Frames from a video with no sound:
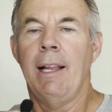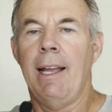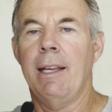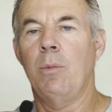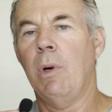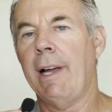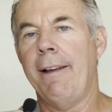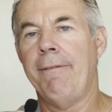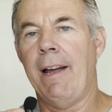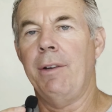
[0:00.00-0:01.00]
And what I
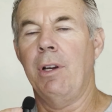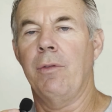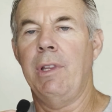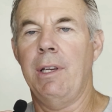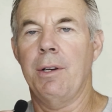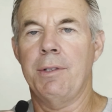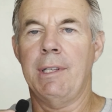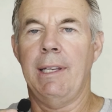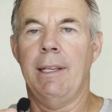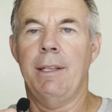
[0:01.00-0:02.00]
found over the years
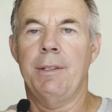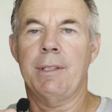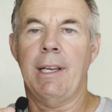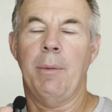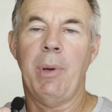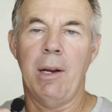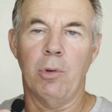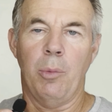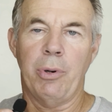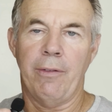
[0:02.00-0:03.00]
is a uh,
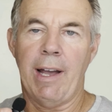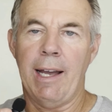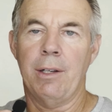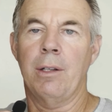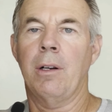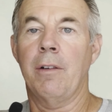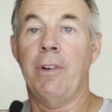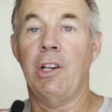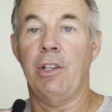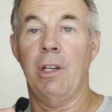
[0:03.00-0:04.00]
payroll provider are
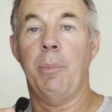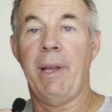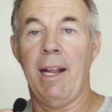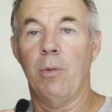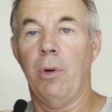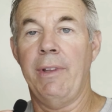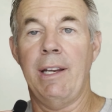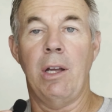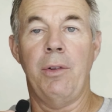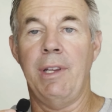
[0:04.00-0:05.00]
very good at payroll. They
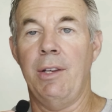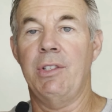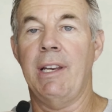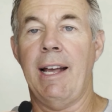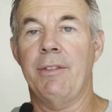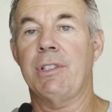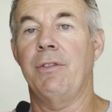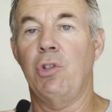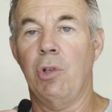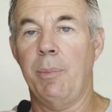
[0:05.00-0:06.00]
know the ins and outs
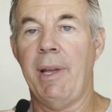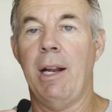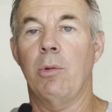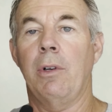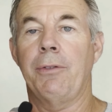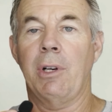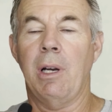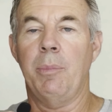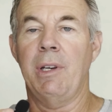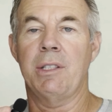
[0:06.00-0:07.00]
of doing payroll for
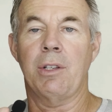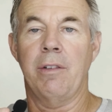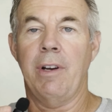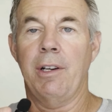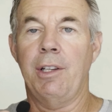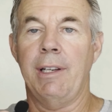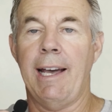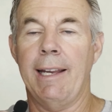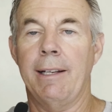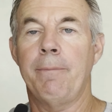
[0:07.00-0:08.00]
companies and they're very good
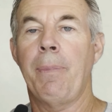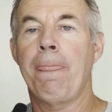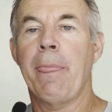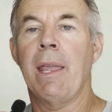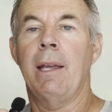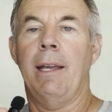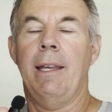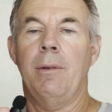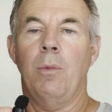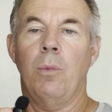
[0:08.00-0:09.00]
at it.
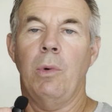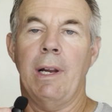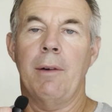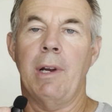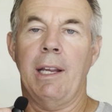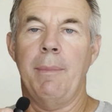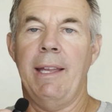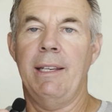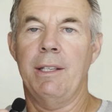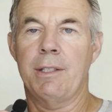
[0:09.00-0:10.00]
And what I
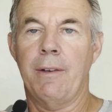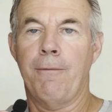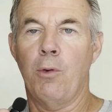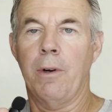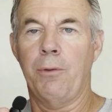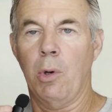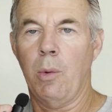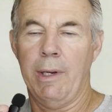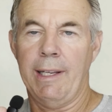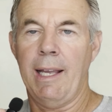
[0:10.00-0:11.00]
recommend is for
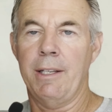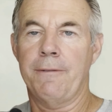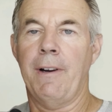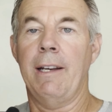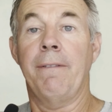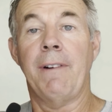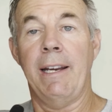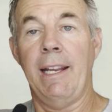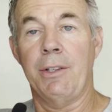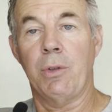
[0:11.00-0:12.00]
401ks, find a
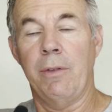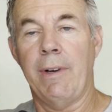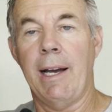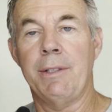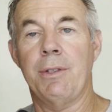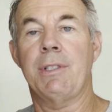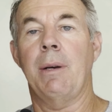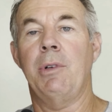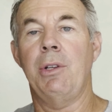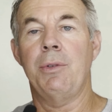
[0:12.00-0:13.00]
financial advisor,
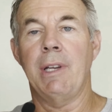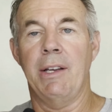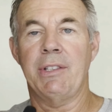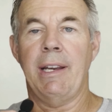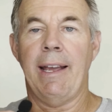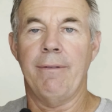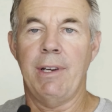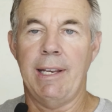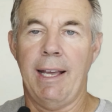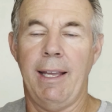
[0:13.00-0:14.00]
somebody who does it every
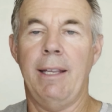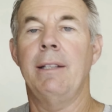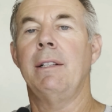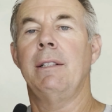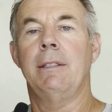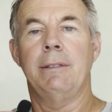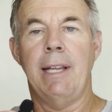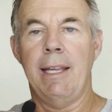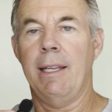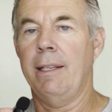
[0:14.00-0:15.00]
day,
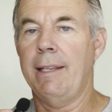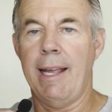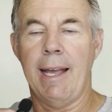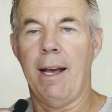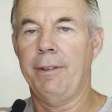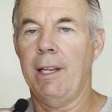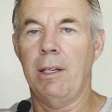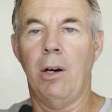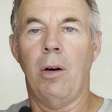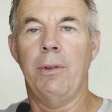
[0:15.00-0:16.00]
day in, day out. They
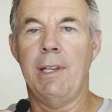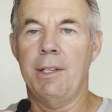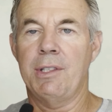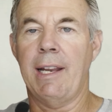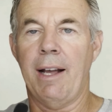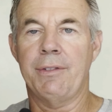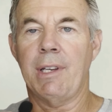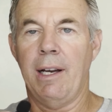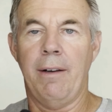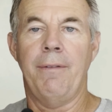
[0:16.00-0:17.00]
know all the ins and outs
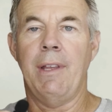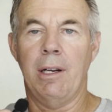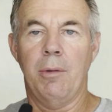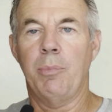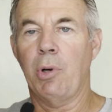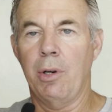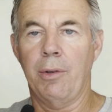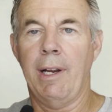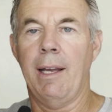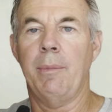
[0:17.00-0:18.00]
of their
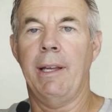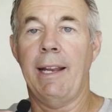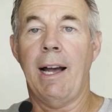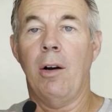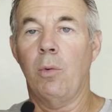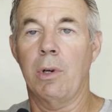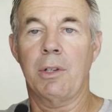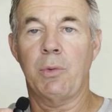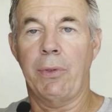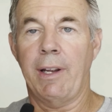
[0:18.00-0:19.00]
program and how it
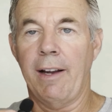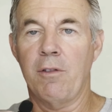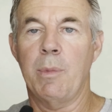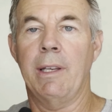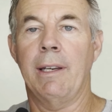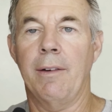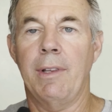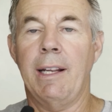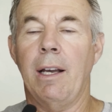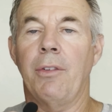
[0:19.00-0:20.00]
works with the government and
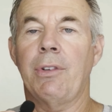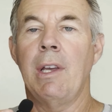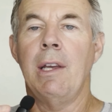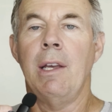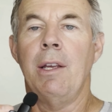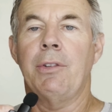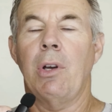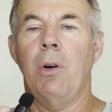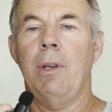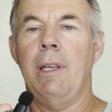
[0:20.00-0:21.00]
everything else.
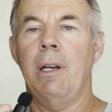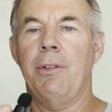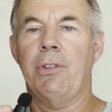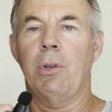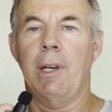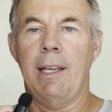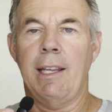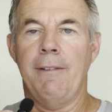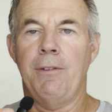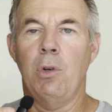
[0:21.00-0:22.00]
So, you know, it's sort of
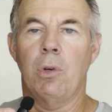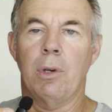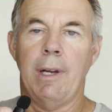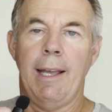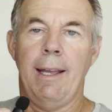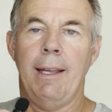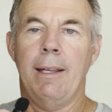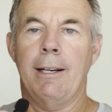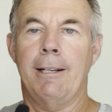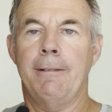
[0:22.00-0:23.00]
like if you're a
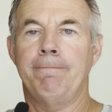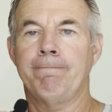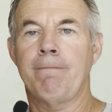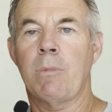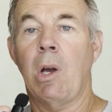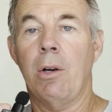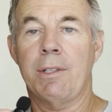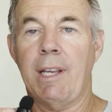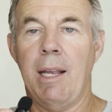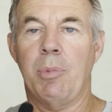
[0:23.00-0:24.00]
um,
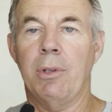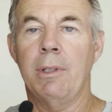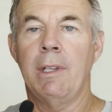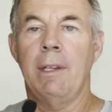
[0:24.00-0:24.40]
hardscaper